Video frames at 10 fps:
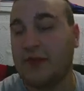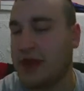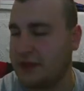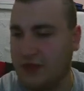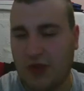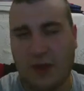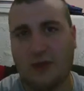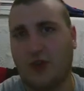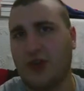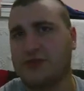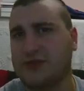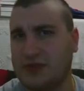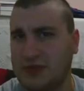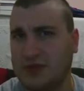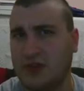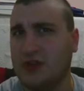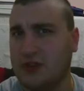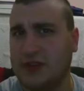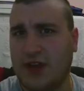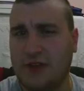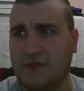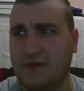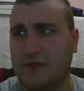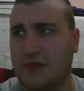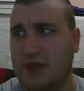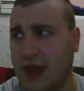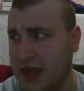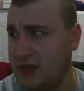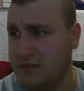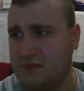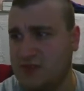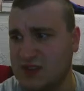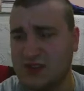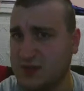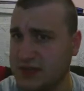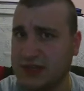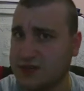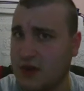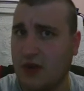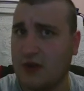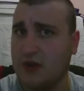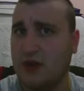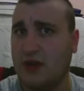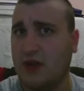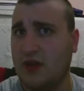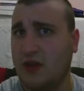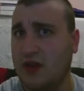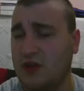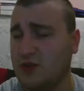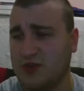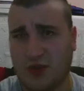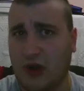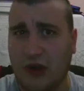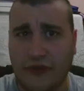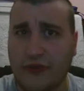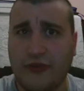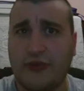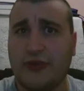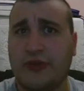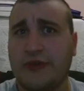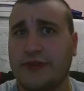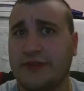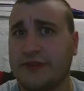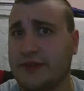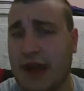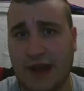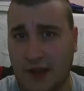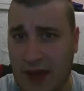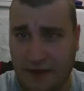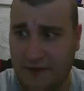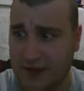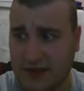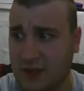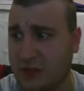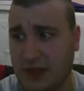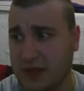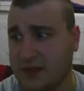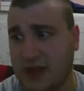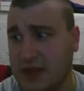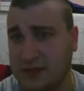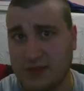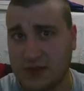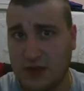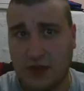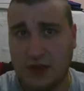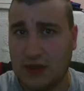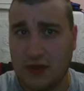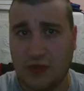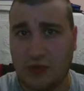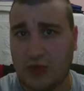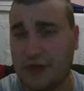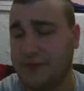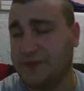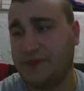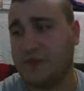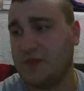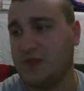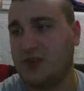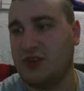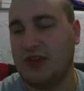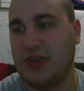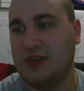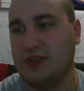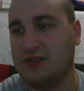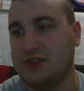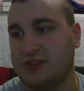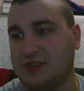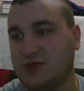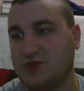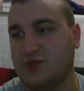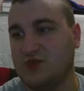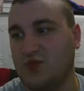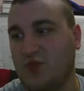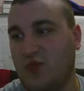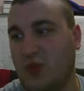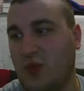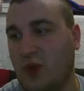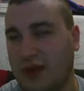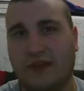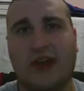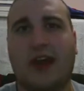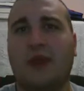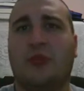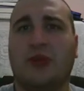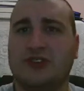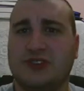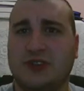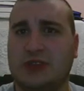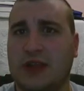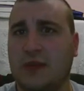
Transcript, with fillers: And I think Robin Williams lived a good life. You know, yeah, he did some things wrong, which we all do. You know, I know I fucked up plenty of times, but you know, he just was a one of a kind person.